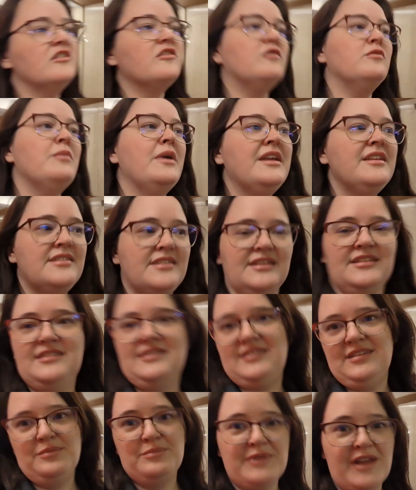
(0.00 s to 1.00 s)
of mazes
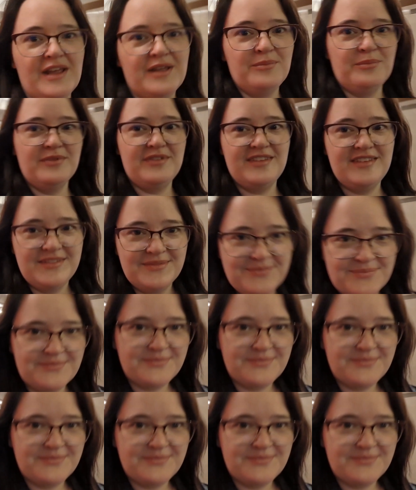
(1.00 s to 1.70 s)
sometimes.